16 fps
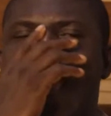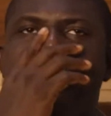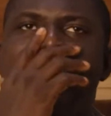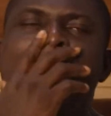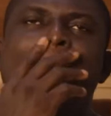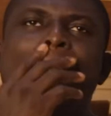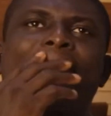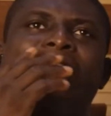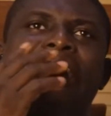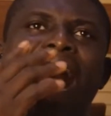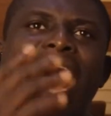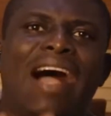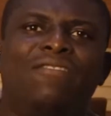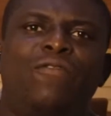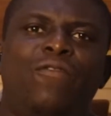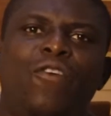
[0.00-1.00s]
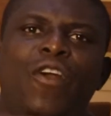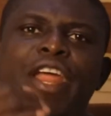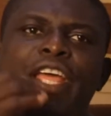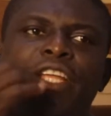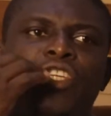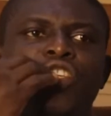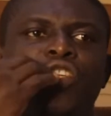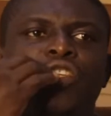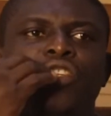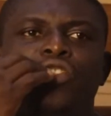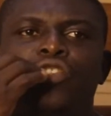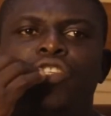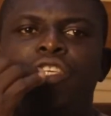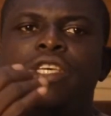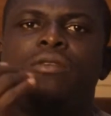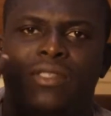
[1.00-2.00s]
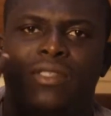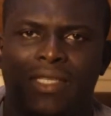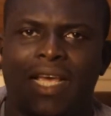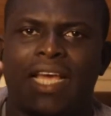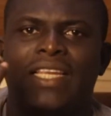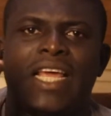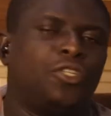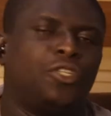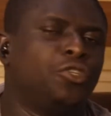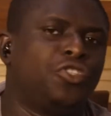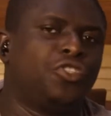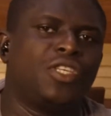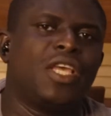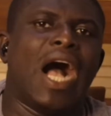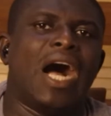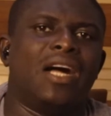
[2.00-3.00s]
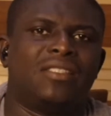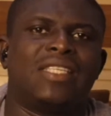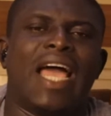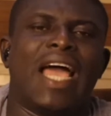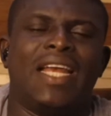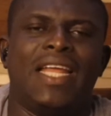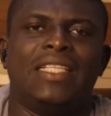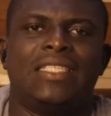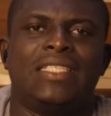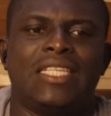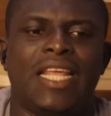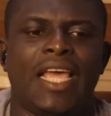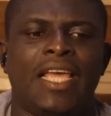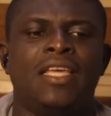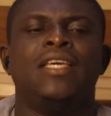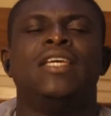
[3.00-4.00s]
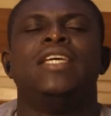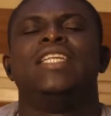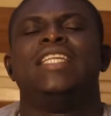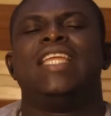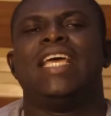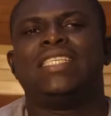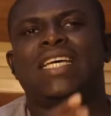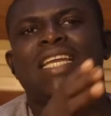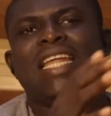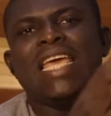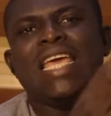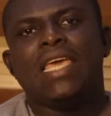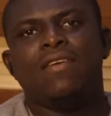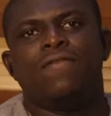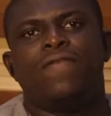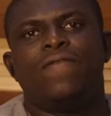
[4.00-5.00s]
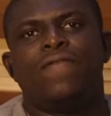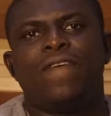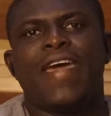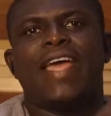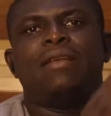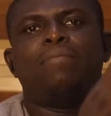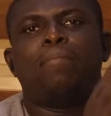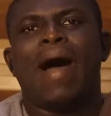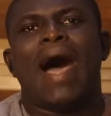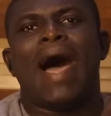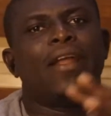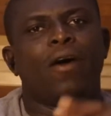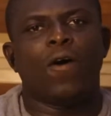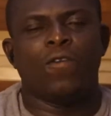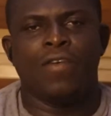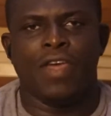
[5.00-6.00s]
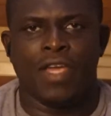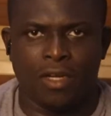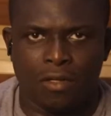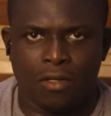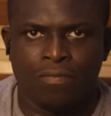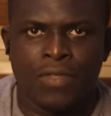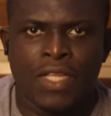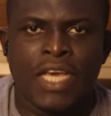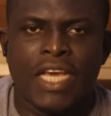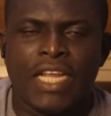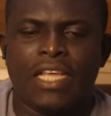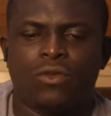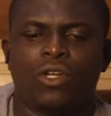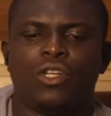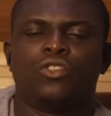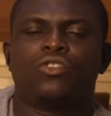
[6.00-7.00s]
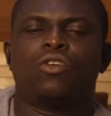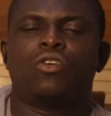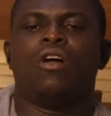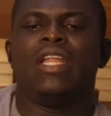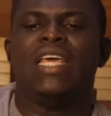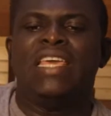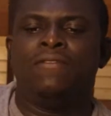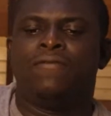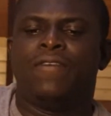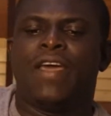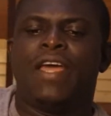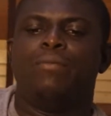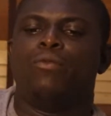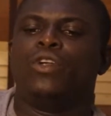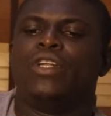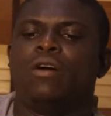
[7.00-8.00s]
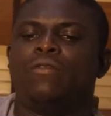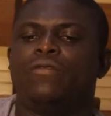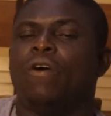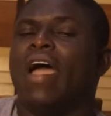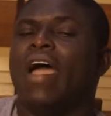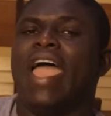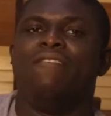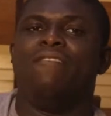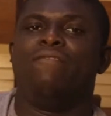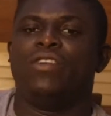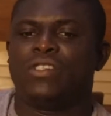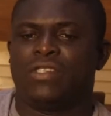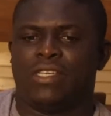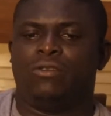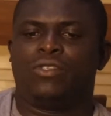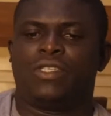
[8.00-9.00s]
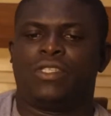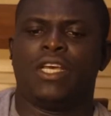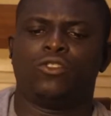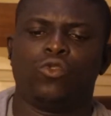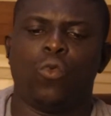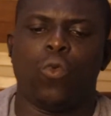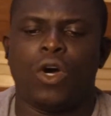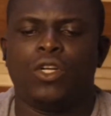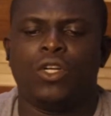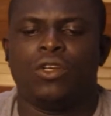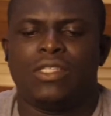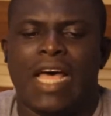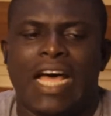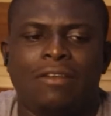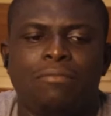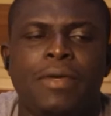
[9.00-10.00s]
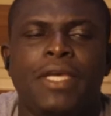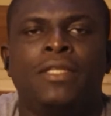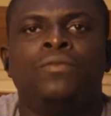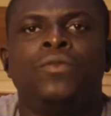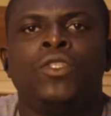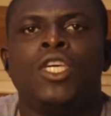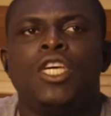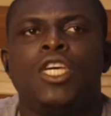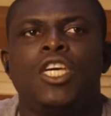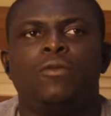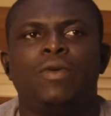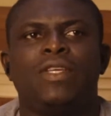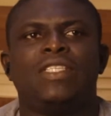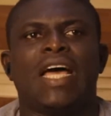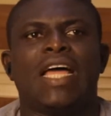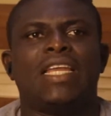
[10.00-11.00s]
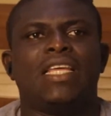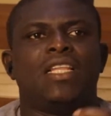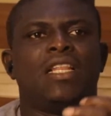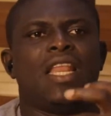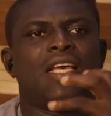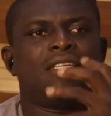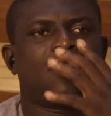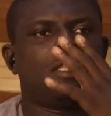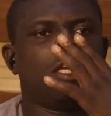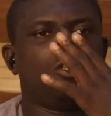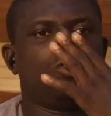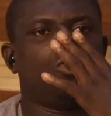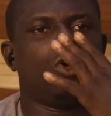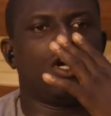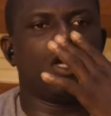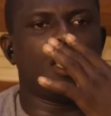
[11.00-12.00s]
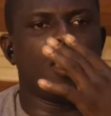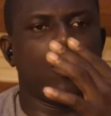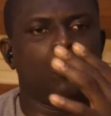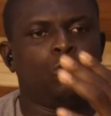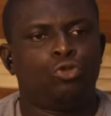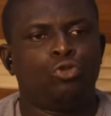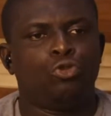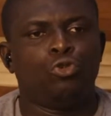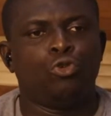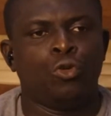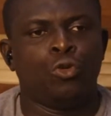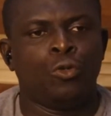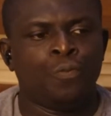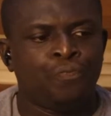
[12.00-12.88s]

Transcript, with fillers: an average skill set that you see outside there today, there is an event part of it. There's what is called event model for every skill set. So, what does that mean? It means that let's say you're into